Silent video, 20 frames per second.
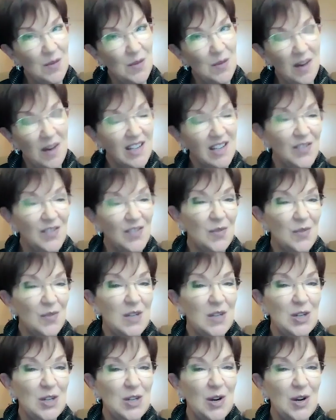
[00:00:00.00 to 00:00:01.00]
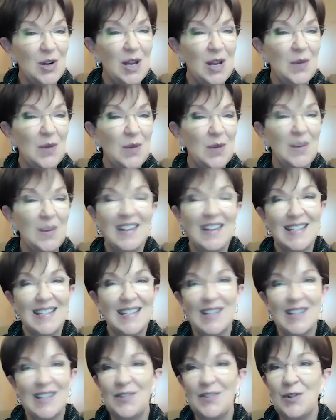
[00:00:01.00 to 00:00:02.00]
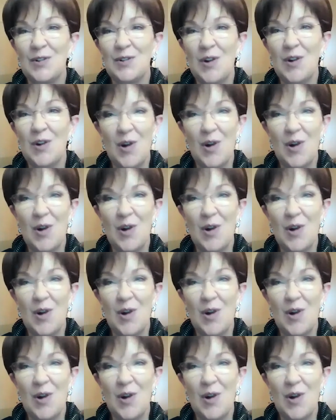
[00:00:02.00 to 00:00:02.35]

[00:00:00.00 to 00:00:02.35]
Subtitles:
much for returning with us and for